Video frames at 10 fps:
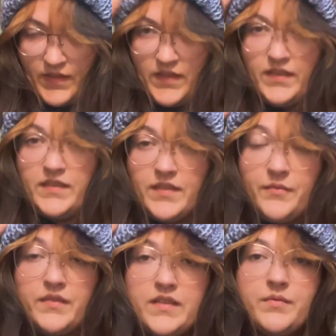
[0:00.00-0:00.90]
This
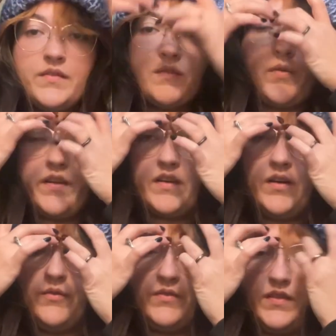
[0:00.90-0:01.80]
one's quite
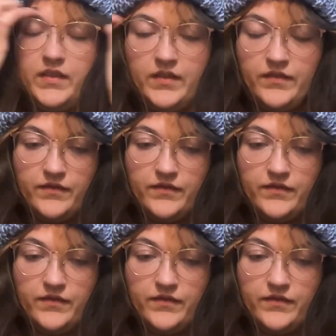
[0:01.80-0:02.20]
cozy.